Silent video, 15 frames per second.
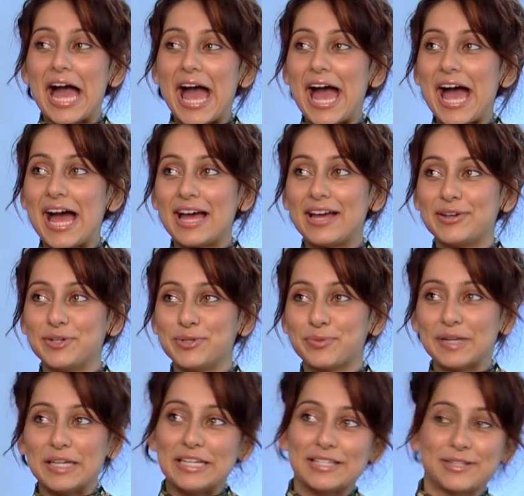And
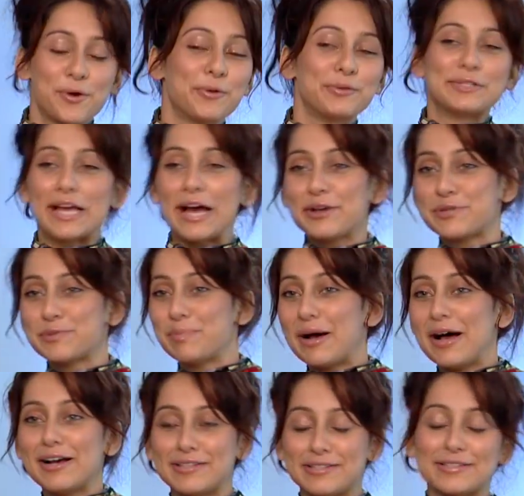when he goes out to
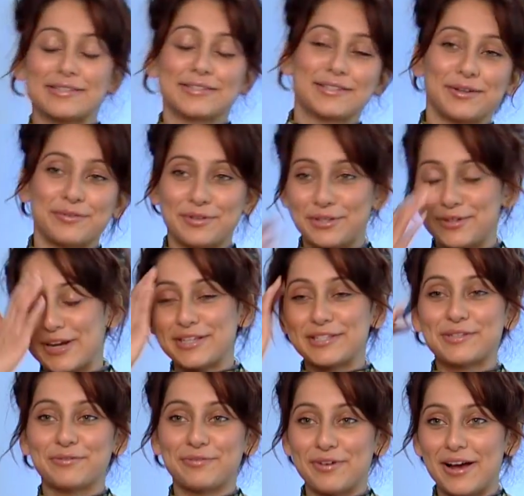bars and stuff, he tries
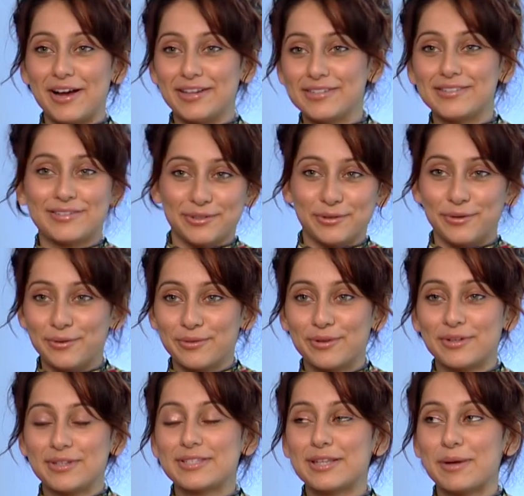to find, you
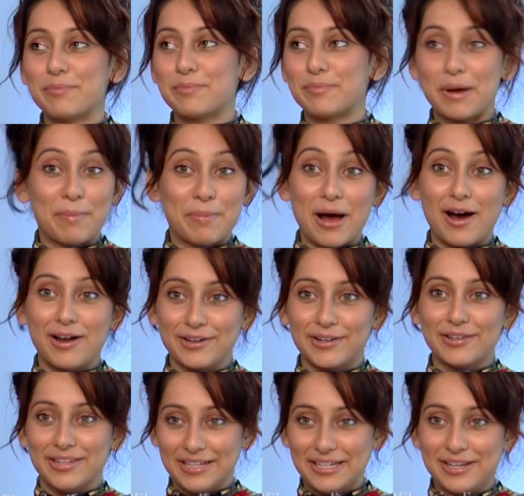know, a partner
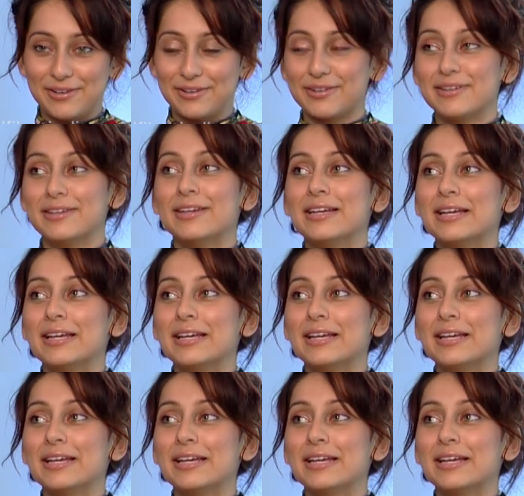that he can